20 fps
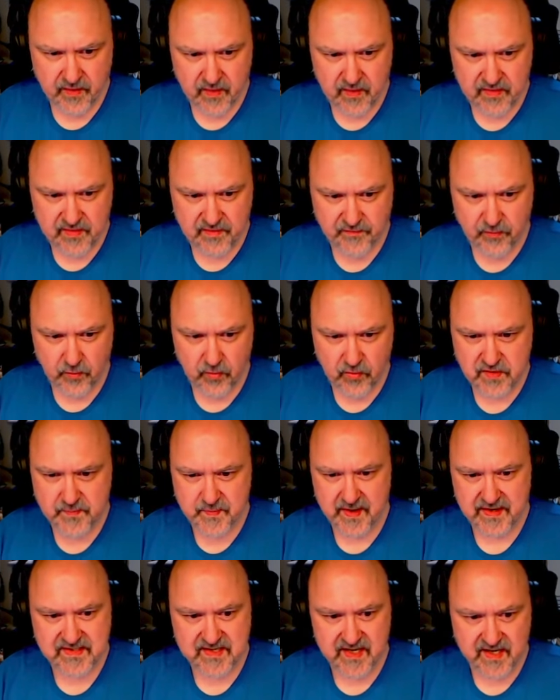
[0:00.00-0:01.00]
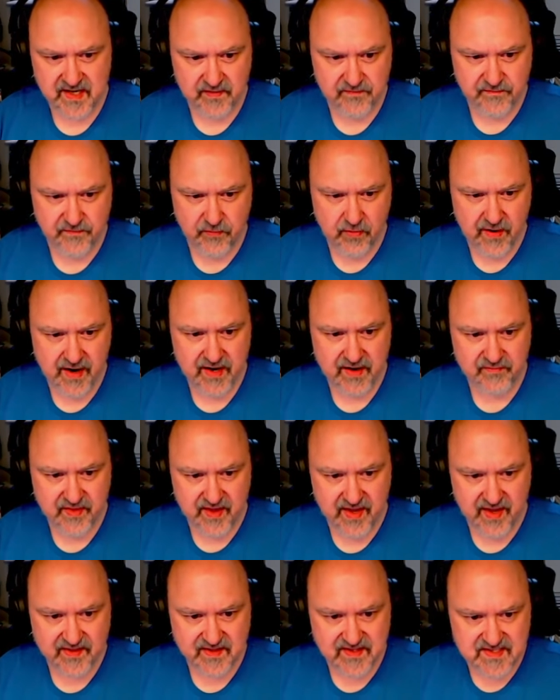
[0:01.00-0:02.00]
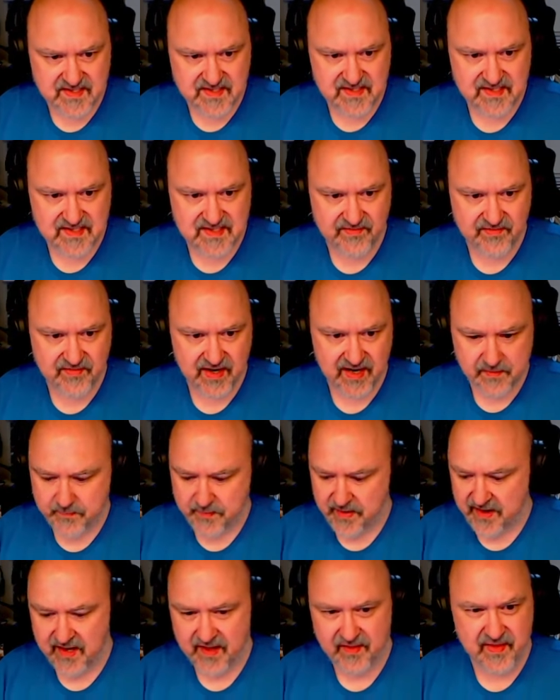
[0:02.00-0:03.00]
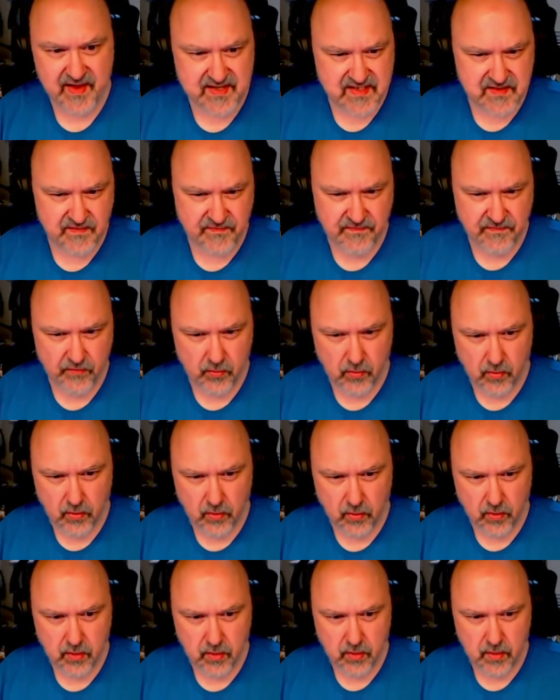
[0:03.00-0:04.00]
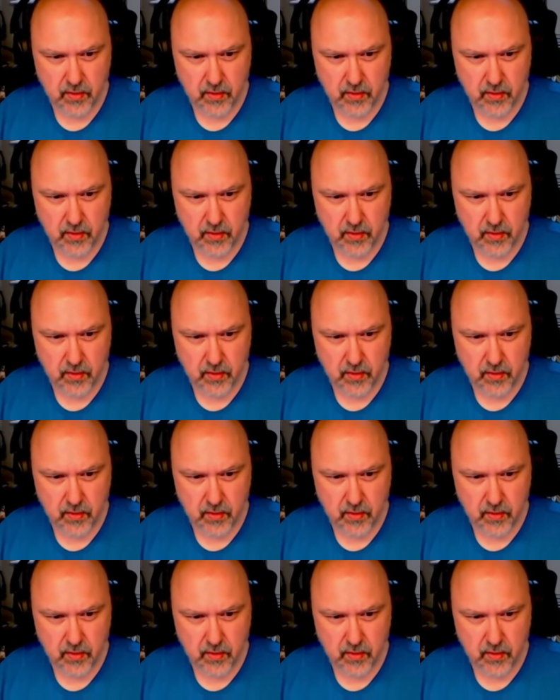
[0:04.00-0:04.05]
The four looks back taking four out of there. This is a seven, eight pair. That's a four.